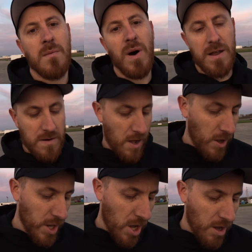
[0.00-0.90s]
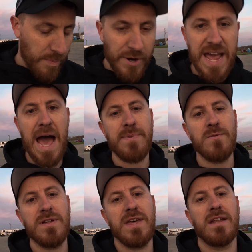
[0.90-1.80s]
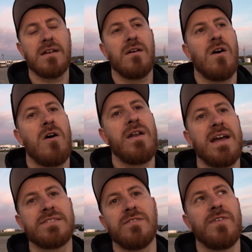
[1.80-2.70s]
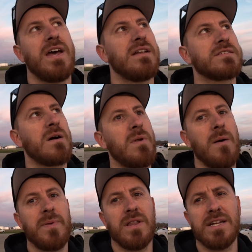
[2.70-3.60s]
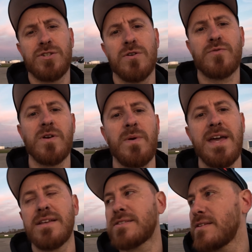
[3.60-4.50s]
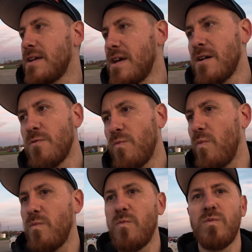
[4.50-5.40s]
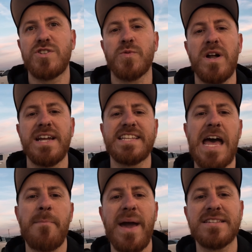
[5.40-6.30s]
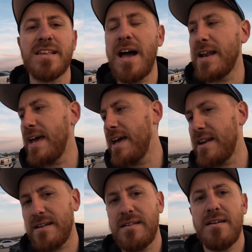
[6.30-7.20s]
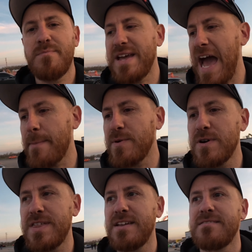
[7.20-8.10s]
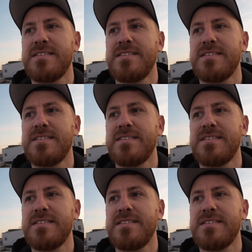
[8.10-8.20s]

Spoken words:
But all in all, pretty happy with it. Our next event is coming up in like 2 or 3 weeks. Just wanted to get that baseline in, be happy with it.